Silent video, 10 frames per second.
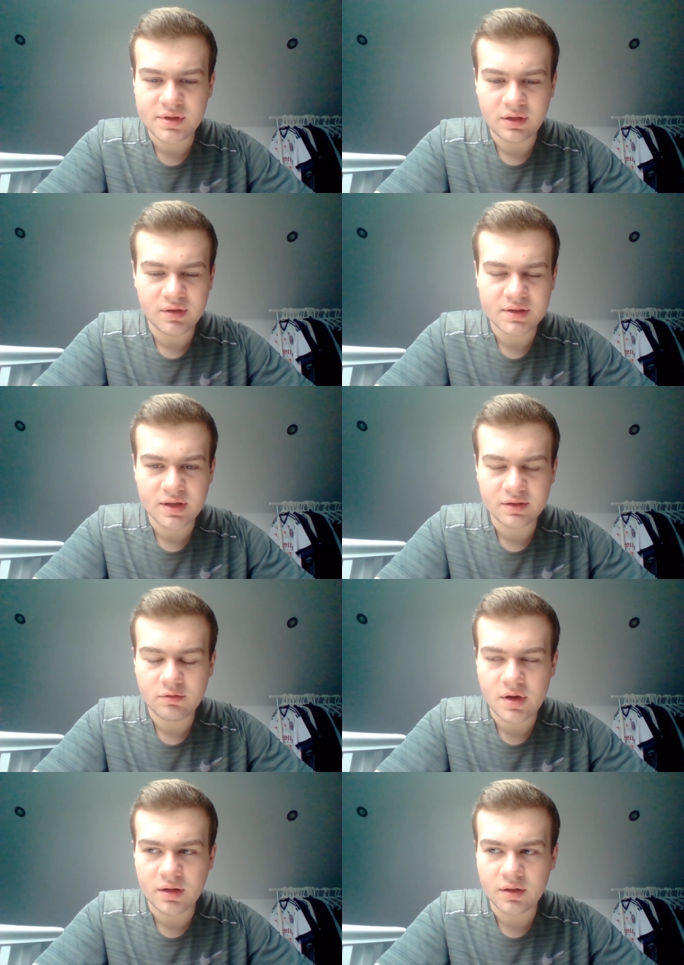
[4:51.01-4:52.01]
He is getting the
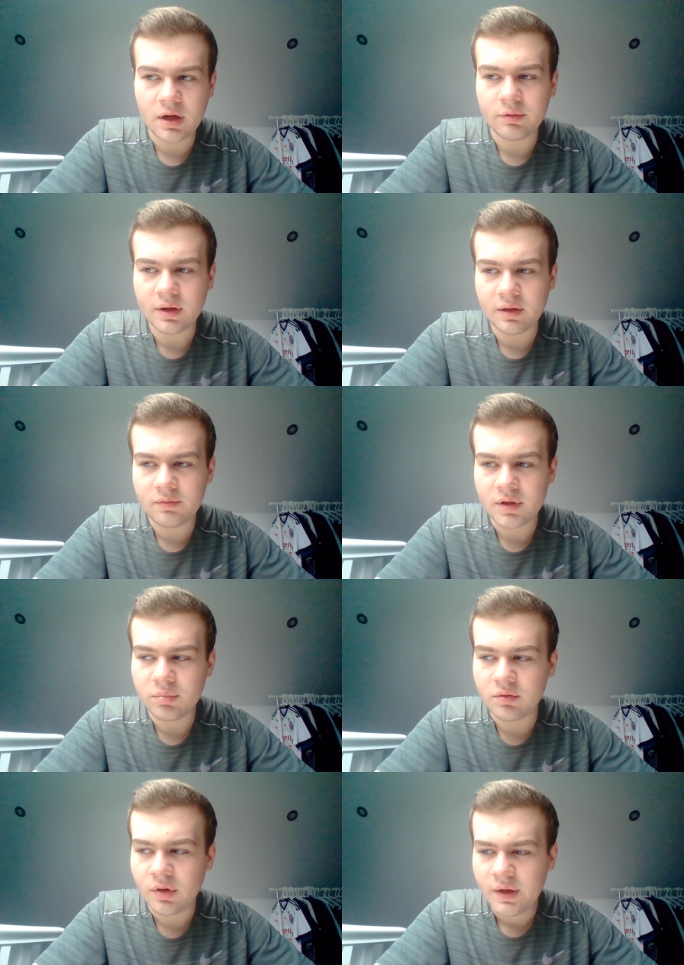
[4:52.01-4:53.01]
credit now, thankfully.
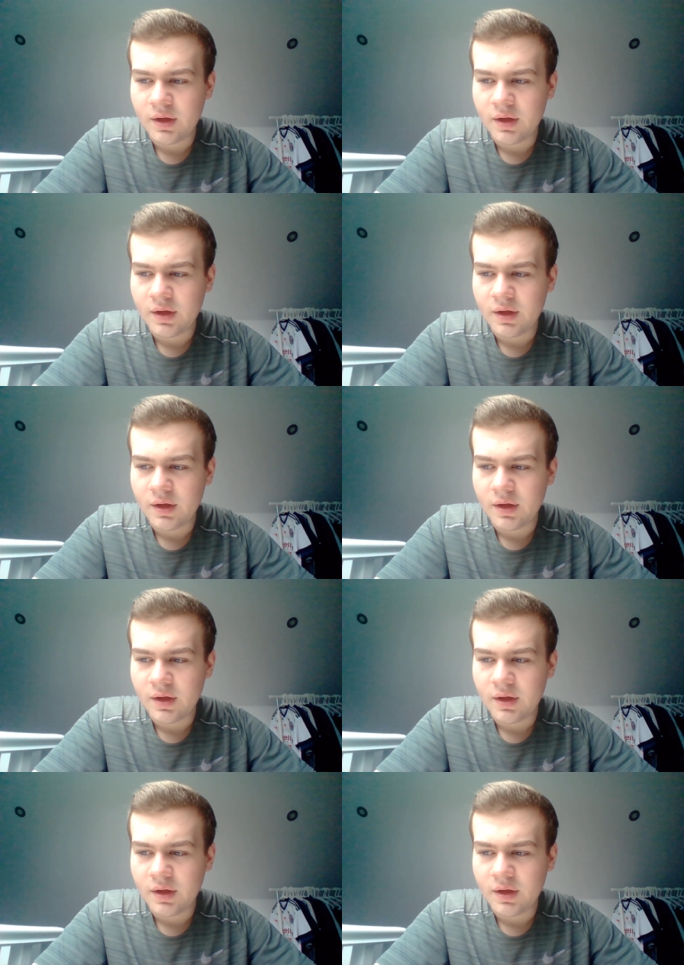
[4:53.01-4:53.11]
But